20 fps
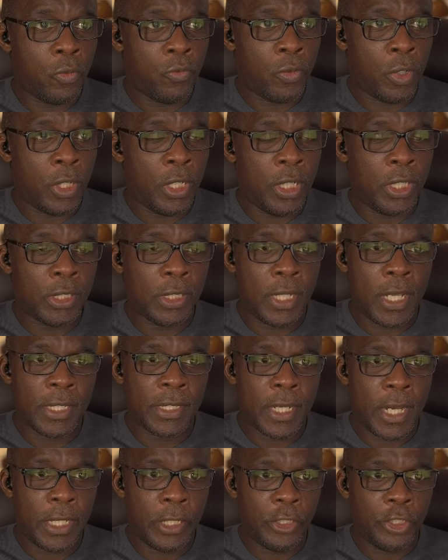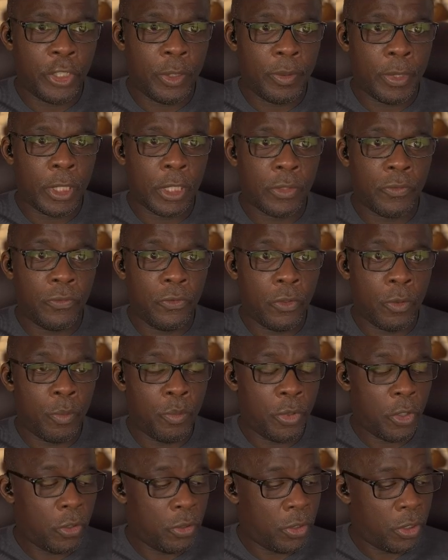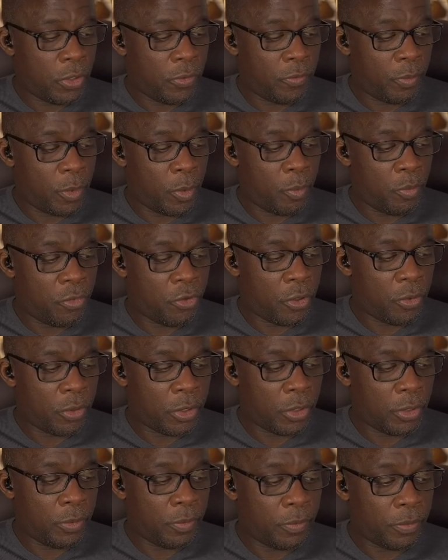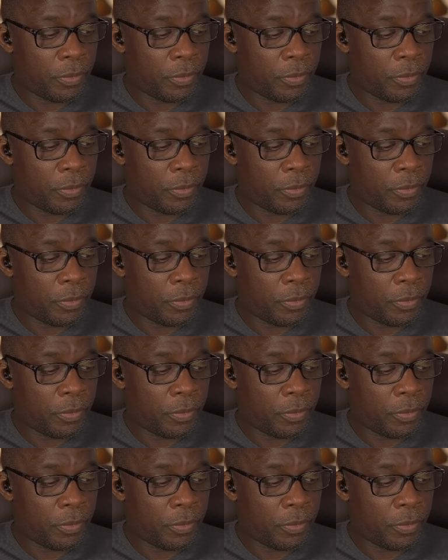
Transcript: release less energy because fewer bonds have been broken.